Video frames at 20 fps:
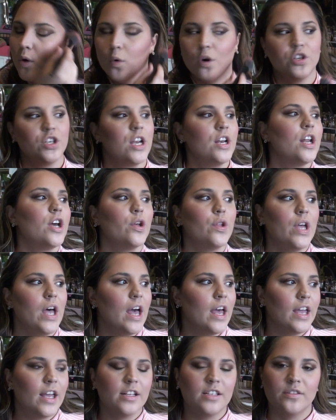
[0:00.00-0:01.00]
which I know
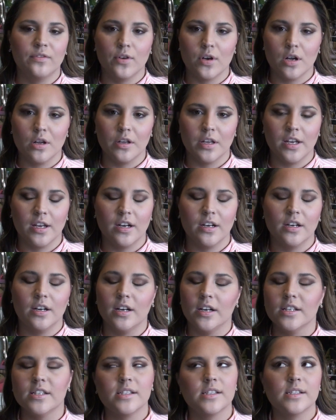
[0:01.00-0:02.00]
that it's fall here,
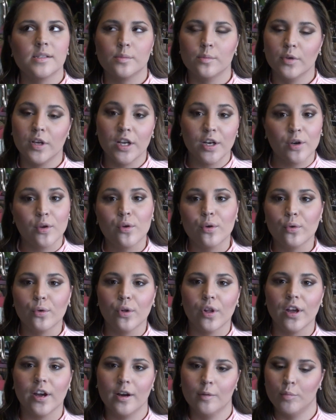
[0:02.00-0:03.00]
it's getting
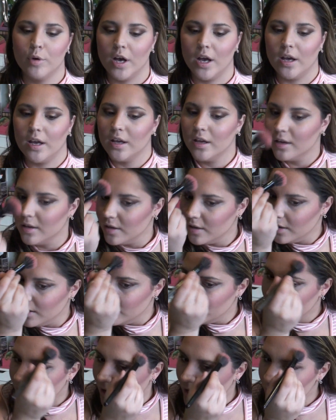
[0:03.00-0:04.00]
cooler, but
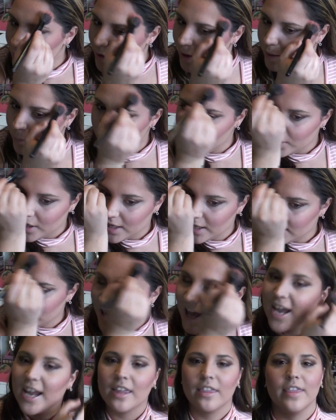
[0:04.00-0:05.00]
I don't know, I really
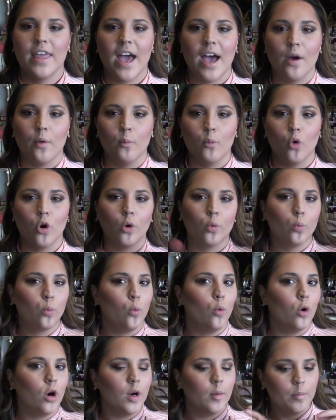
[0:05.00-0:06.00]
like that more
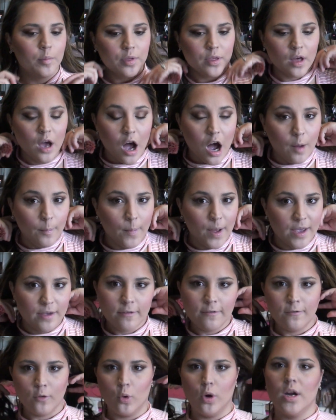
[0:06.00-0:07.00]
warmth on my
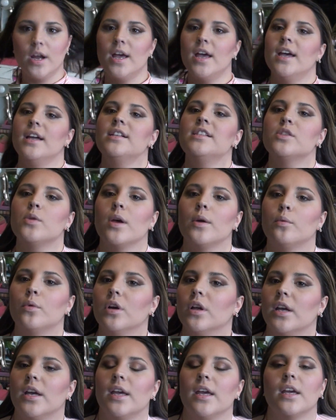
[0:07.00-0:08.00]
forehead, so I
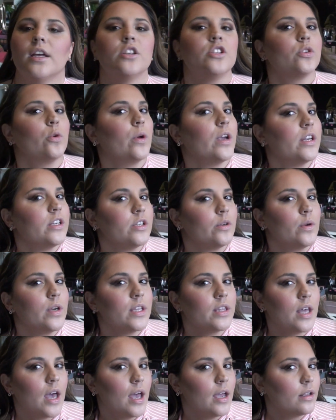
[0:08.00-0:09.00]
really enjoy
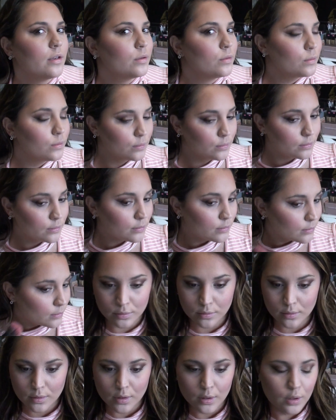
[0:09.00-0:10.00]
doing that.
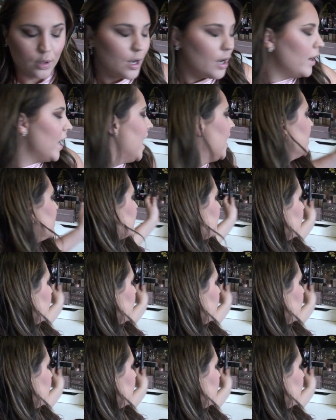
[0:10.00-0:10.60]
Alright,